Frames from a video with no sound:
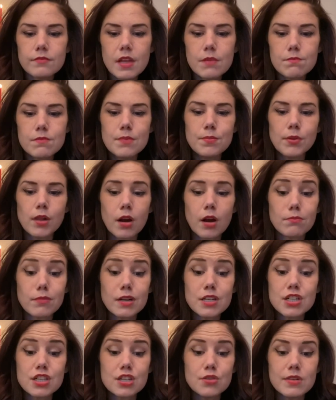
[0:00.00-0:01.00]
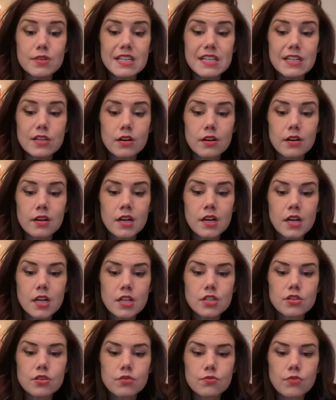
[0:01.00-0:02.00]
People are much too eager
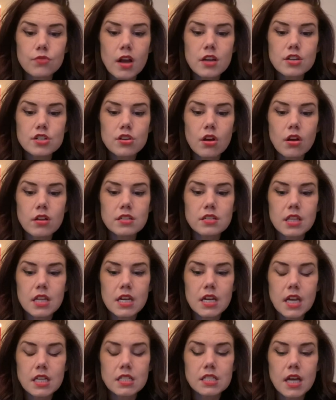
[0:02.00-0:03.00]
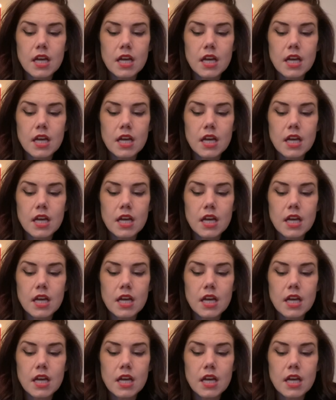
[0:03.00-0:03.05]
to rush onto the next